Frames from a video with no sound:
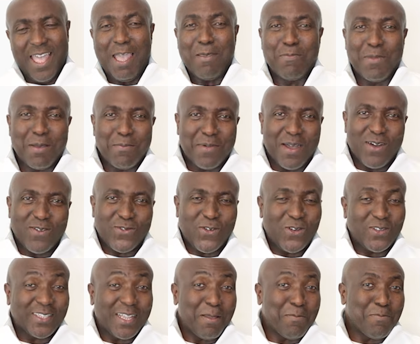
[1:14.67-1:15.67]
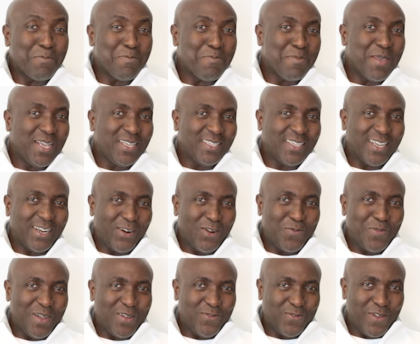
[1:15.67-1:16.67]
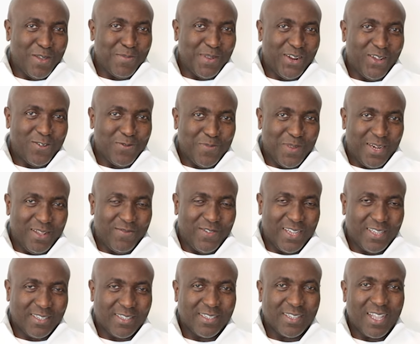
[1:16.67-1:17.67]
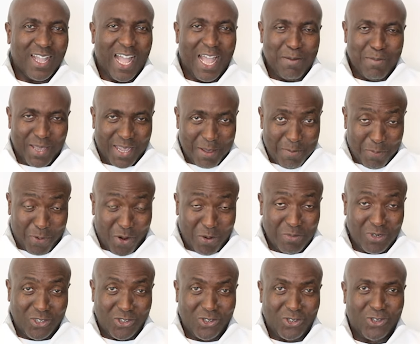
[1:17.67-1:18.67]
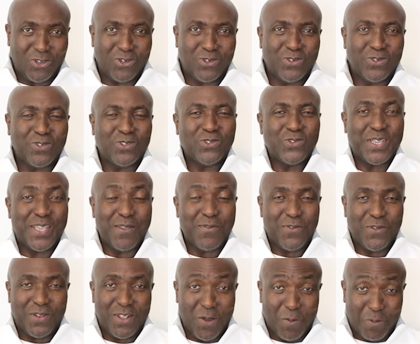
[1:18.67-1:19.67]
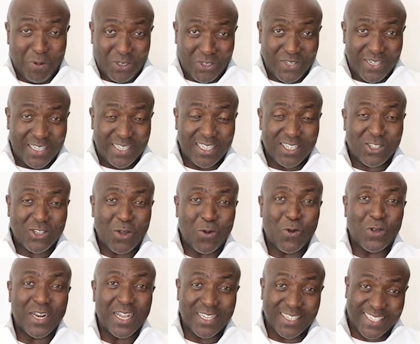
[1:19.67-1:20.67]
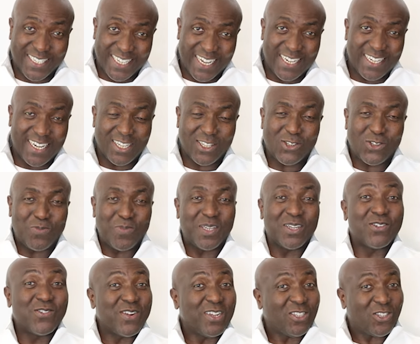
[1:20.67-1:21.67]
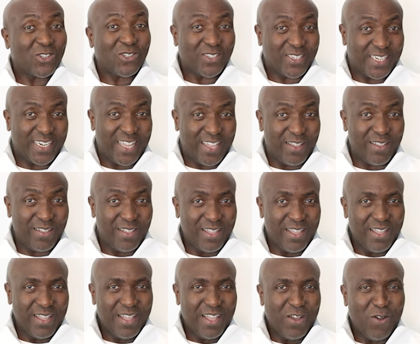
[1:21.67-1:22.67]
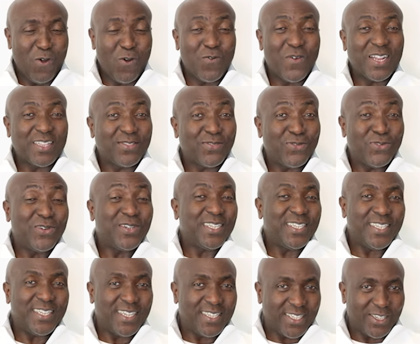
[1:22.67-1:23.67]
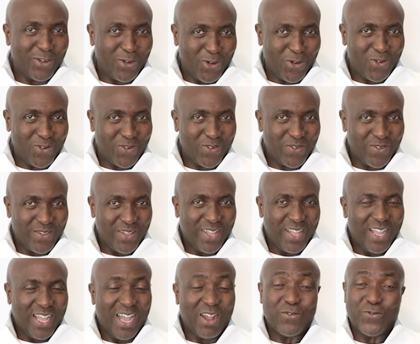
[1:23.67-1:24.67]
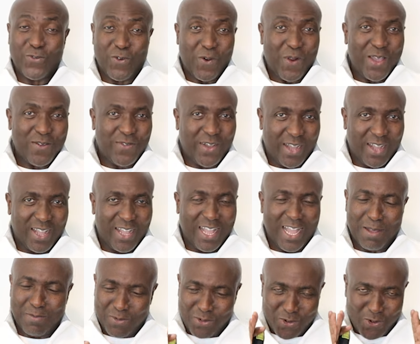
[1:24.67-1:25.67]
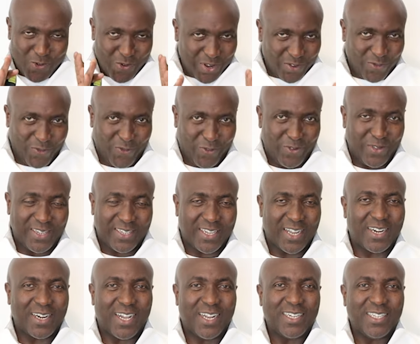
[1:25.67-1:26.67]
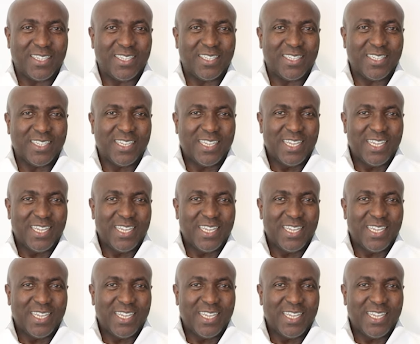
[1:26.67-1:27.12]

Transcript: a member of God's amazing global family of believers. I make a promise to you to give you the opportunity someone extended to me graciously over 30 years ago. And forever, I'm grateful eternally